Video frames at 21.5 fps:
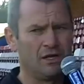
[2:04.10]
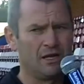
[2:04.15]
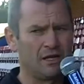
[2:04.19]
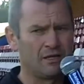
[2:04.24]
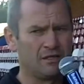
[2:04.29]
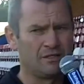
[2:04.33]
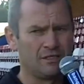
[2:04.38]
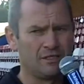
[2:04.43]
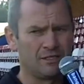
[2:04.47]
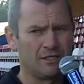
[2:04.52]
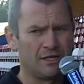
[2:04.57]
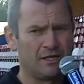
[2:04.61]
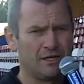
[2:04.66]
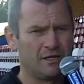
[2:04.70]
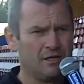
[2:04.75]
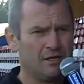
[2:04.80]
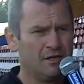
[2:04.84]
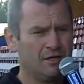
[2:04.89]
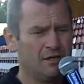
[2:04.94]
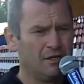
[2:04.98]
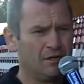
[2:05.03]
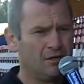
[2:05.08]
a lack of desire?
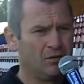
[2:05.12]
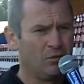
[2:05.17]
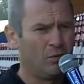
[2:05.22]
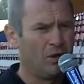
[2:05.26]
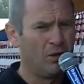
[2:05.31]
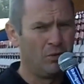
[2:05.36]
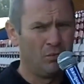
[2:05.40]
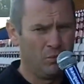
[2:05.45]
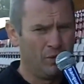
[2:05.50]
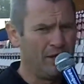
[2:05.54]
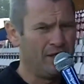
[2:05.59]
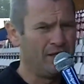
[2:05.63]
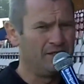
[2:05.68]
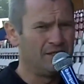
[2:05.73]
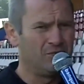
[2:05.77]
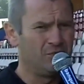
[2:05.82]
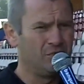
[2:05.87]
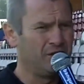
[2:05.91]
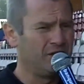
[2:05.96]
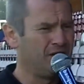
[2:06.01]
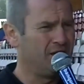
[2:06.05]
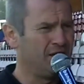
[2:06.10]
Why
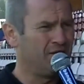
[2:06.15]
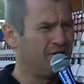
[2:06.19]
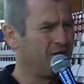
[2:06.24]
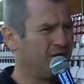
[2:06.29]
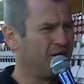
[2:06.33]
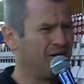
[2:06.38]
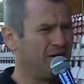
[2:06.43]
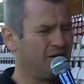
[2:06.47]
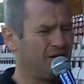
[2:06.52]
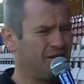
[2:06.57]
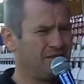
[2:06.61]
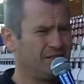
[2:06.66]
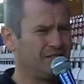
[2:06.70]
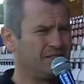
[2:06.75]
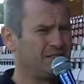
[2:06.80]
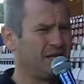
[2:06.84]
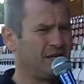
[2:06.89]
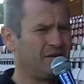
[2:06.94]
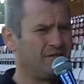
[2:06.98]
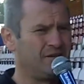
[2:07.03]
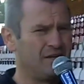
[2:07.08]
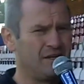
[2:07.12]
did we have a
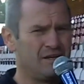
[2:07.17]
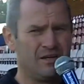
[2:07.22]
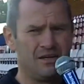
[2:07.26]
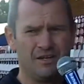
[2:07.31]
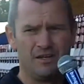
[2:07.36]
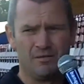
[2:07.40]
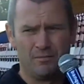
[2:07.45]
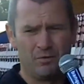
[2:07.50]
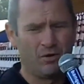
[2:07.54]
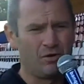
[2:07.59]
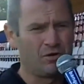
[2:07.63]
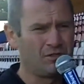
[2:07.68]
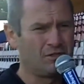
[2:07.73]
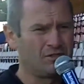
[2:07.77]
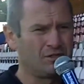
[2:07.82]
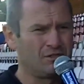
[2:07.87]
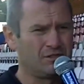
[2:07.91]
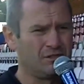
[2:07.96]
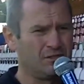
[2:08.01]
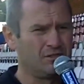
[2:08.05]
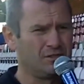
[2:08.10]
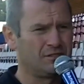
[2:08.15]
desire there in the box?
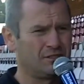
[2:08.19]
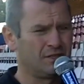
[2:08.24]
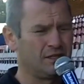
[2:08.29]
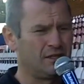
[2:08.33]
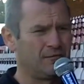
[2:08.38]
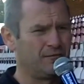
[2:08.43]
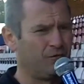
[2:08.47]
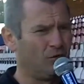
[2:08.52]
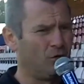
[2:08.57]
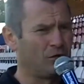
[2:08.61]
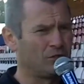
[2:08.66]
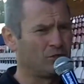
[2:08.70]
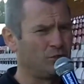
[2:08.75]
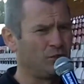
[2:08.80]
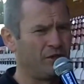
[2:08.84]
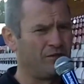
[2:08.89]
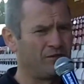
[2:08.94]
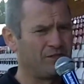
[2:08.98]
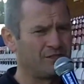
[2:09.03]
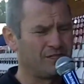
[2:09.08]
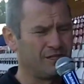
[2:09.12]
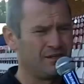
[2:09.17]
Centre forward, did we
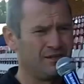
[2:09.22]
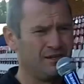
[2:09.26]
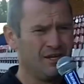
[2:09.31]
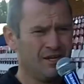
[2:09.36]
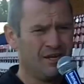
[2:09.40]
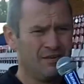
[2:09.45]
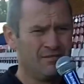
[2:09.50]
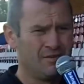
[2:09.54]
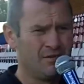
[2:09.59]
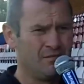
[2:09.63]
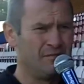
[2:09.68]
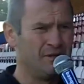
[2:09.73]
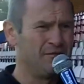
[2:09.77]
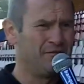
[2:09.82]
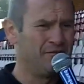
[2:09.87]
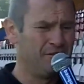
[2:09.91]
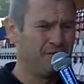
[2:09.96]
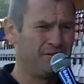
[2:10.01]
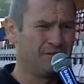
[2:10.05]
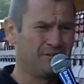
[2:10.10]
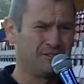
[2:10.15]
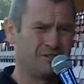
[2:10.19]
have a desire? The
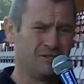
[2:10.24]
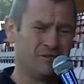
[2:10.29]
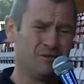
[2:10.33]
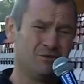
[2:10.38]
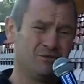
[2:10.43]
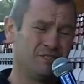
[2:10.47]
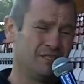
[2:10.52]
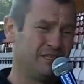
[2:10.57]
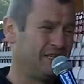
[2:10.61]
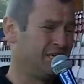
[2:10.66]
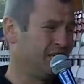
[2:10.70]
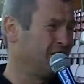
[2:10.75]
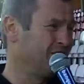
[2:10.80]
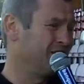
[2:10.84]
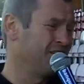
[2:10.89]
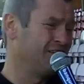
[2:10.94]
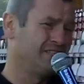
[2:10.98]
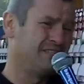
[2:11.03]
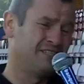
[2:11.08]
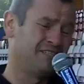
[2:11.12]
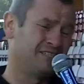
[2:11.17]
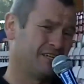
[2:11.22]
midfield too, did they have
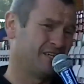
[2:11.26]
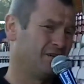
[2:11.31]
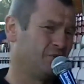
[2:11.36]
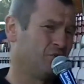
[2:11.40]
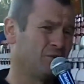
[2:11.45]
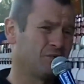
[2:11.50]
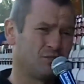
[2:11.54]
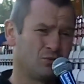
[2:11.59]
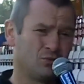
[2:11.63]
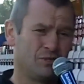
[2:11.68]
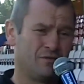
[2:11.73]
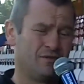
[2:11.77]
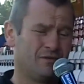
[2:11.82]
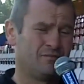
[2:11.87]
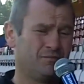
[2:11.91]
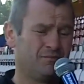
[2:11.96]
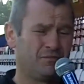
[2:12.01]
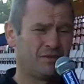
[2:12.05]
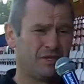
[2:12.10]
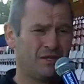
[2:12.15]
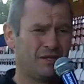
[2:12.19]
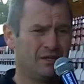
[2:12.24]
any desire whatsoever?
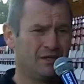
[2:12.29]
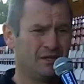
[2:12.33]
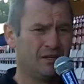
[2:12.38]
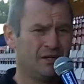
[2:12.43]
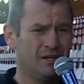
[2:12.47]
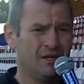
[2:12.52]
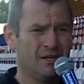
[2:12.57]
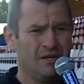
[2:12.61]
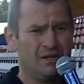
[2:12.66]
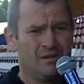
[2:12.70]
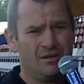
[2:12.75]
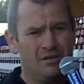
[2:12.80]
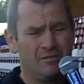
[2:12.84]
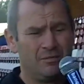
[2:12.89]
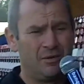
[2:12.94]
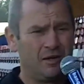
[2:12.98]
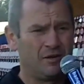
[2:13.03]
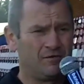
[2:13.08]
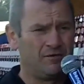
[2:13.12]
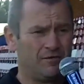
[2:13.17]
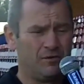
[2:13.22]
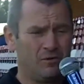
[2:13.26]
The
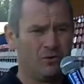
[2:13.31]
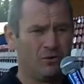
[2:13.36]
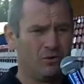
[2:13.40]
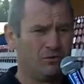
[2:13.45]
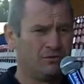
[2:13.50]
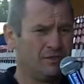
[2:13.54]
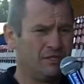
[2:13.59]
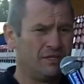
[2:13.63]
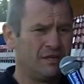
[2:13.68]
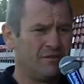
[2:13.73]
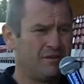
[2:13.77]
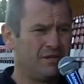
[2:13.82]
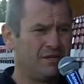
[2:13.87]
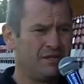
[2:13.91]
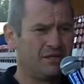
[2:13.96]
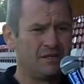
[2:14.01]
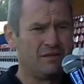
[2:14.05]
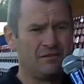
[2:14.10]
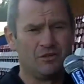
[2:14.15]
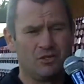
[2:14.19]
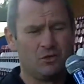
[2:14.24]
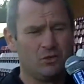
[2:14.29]
back 4 did have any.
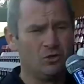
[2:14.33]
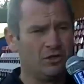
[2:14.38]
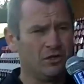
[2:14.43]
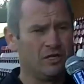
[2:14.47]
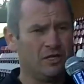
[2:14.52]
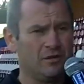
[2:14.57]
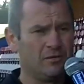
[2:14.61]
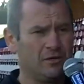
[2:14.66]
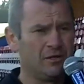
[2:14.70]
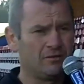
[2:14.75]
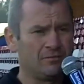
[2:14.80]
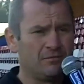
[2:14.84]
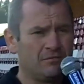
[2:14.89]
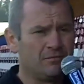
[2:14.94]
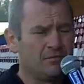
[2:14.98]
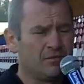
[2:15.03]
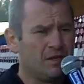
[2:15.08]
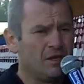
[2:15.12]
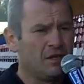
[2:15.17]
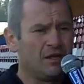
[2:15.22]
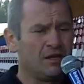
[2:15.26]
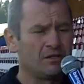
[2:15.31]
The goalkeeper,
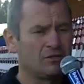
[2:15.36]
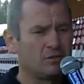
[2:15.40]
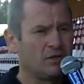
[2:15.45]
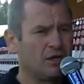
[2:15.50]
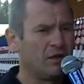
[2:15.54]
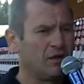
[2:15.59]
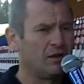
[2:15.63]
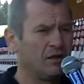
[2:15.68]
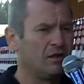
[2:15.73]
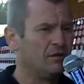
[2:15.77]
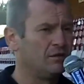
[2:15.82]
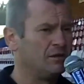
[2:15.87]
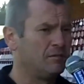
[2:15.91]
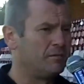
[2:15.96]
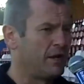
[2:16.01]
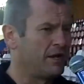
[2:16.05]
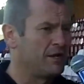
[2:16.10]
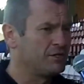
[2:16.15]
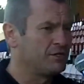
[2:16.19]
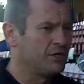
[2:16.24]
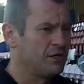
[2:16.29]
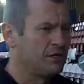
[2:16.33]
so and the
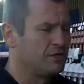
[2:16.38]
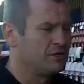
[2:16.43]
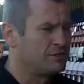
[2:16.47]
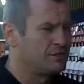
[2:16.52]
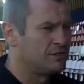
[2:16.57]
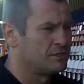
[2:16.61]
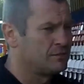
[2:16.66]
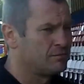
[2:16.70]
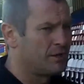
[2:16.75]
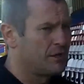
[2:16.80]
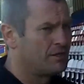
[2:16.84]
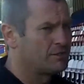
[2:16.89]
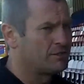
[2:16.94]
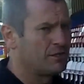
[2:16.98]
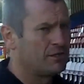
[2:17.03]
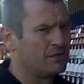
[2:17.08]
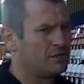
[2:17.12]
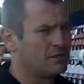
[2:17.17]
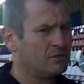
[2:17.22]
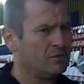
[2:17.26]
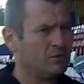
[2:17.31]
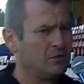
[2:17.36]
manager and the assistant manager
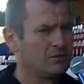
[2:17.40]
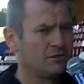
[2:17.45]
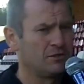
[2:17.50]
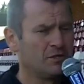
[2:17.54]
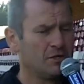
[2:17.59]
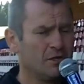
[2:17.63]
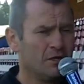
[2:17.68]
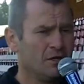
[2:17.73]
and the coach